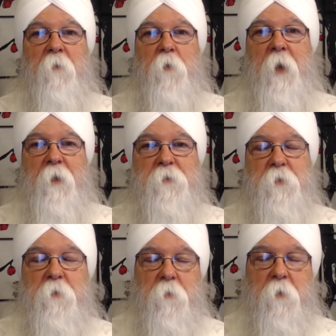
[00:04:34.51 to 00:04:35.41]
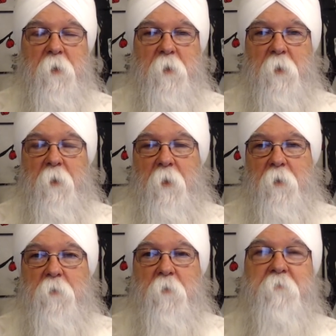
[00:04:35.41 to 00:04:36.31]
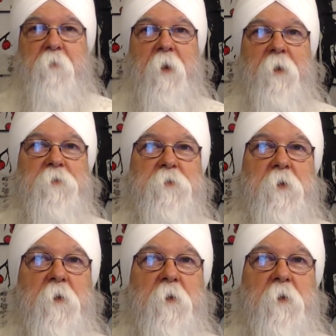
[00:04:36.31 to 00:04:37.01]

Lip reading: If you ask your friends,